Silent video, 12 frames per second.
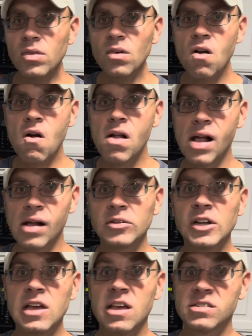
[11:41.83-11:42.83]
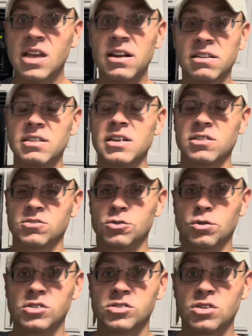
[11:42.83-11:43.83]
Oh yeah, it's got a kick
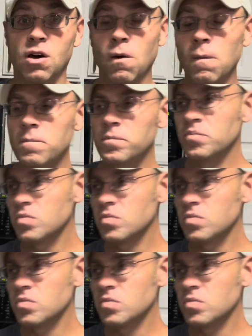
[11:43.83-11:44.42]
to it. So